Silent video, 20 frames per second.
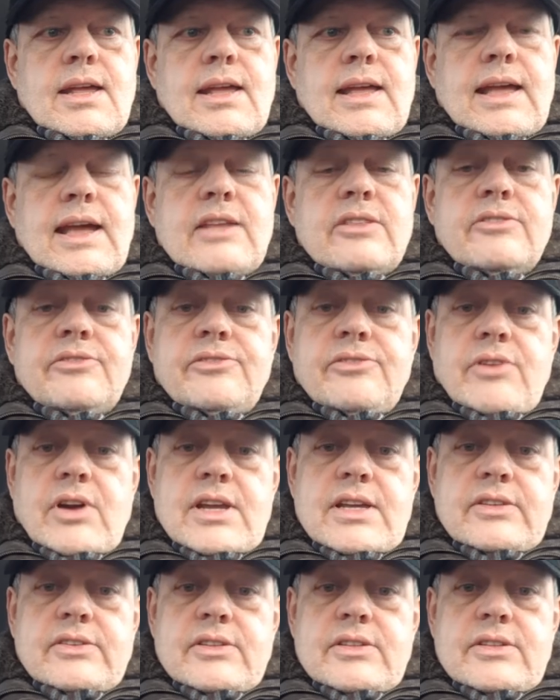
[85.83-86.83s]
And the
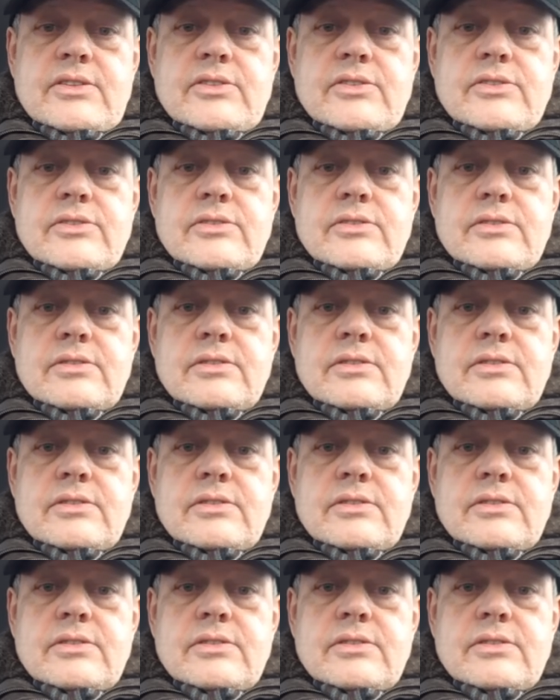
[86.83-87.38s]
phrase is,